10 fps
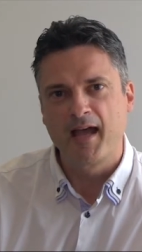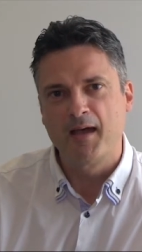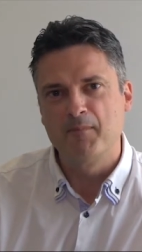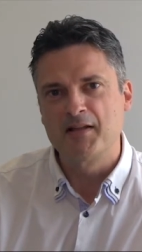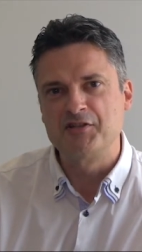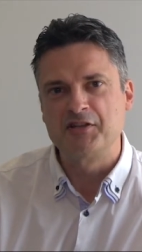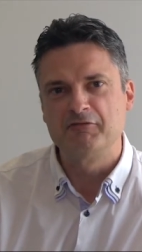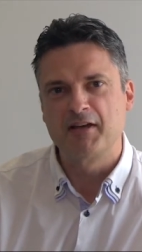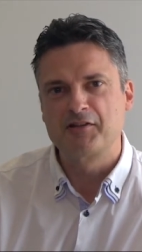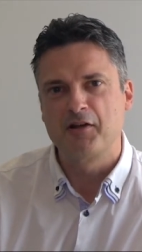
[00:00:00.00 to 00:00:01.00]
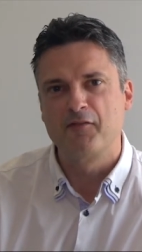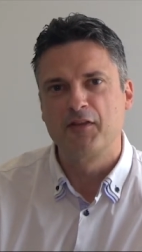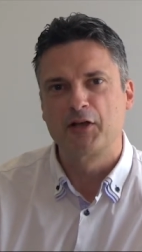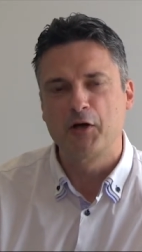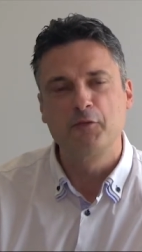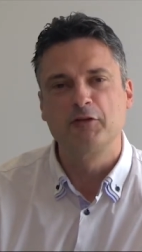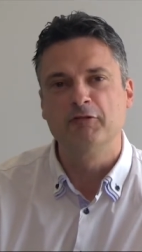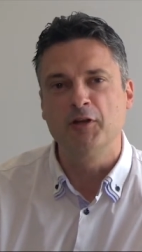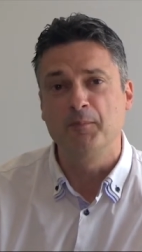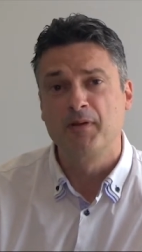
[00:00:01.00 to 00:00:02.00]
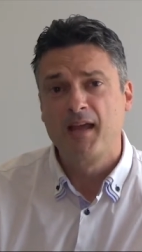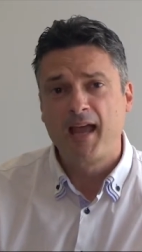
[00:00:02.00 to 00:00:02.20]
and managing director of the Calder Group,